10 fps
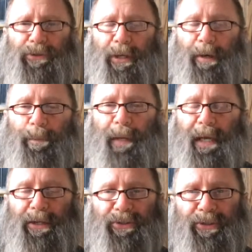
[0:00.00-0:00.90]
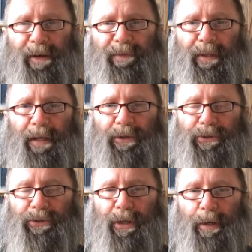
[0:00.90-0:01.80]
skip and a 7-letter
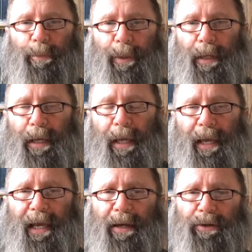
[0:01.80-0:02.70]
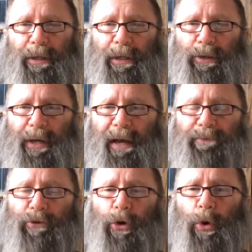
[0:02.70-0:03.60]
skip. And you
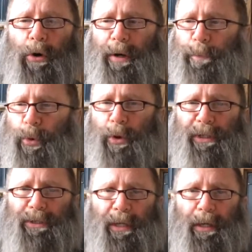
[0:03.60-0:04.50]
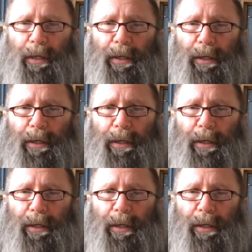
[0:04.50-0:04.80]
have Torah pointing